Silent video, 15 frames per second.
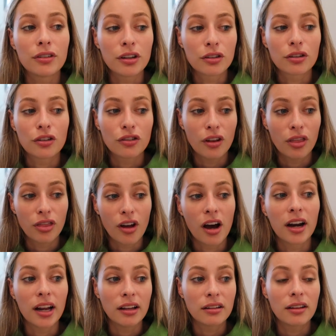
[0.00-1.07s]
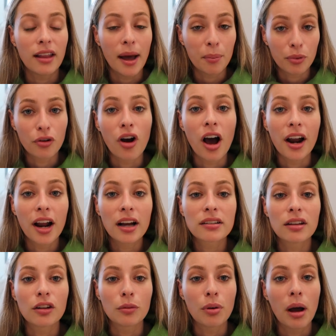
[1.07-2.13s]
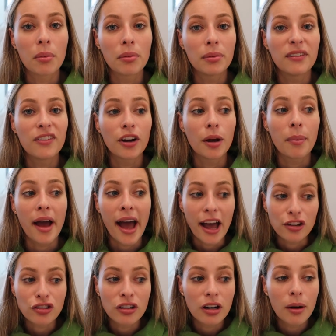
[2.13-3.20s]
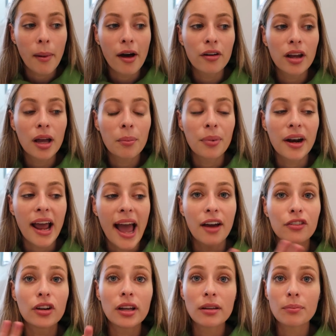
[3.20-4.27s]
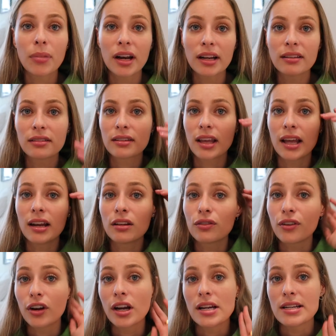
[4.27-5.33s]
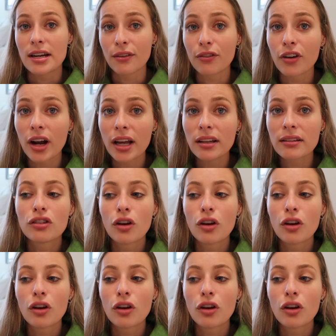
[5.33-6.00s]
research and thought into that product and they're probably very passionate about it, but everybody's skin is very different.